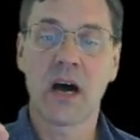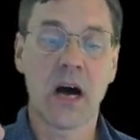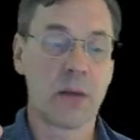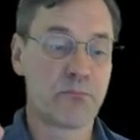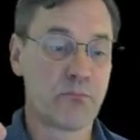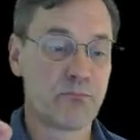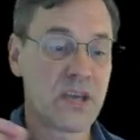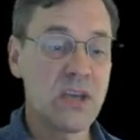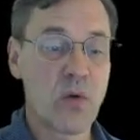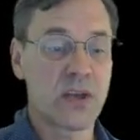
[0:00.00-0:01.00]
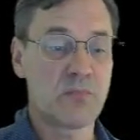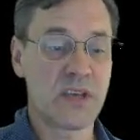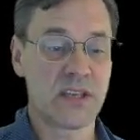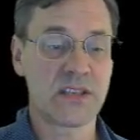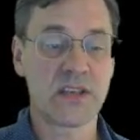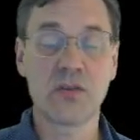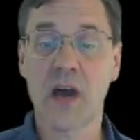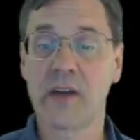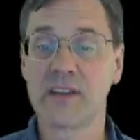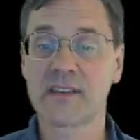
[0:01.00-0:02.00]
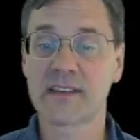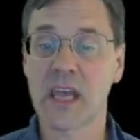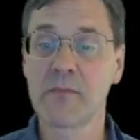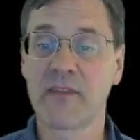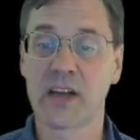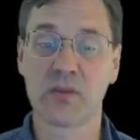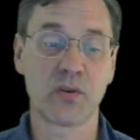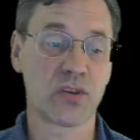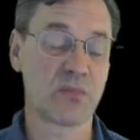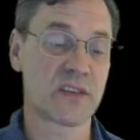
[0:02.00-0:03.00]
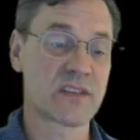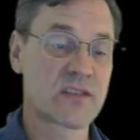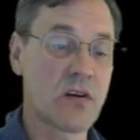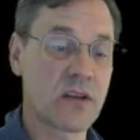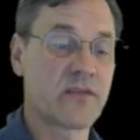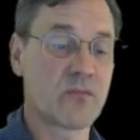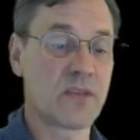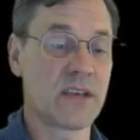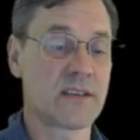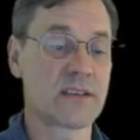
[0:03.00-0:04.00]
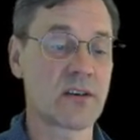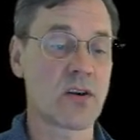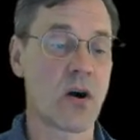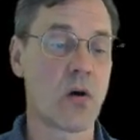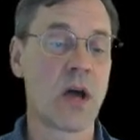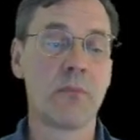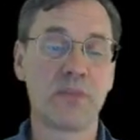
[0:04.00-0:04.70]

P1 and P2 have the same findability, but starting from P0,